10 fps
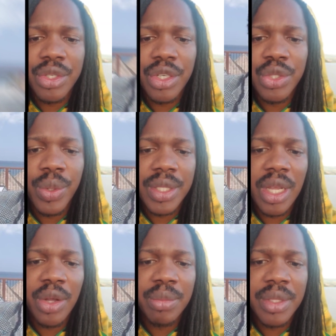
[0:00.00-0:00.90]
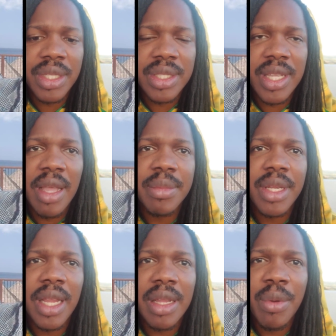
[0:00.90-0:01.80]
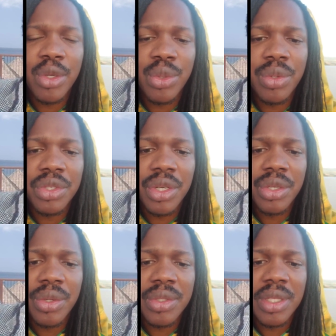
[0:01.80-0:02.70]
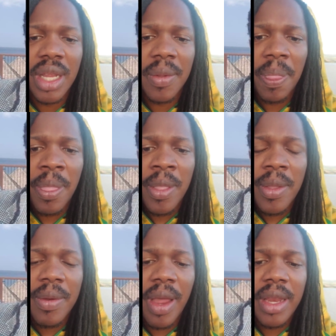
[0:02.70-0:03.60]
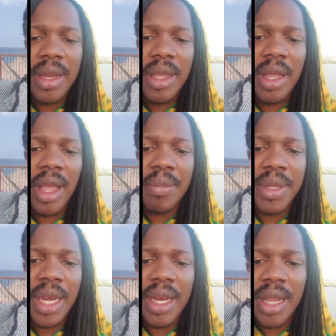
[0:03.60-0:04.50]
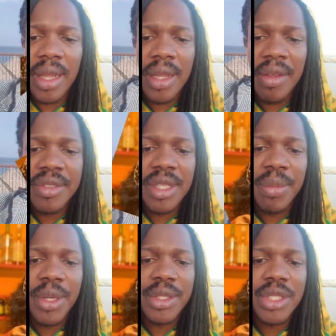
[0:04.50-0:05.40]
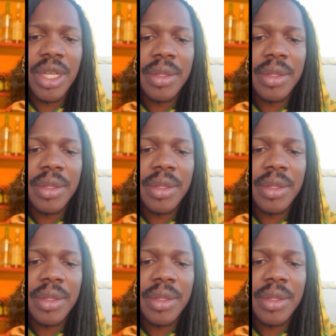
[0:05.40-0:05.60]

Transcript: hundred US account this time, so that's about two hundred thousand dollar, right? Um, Canada have stimulus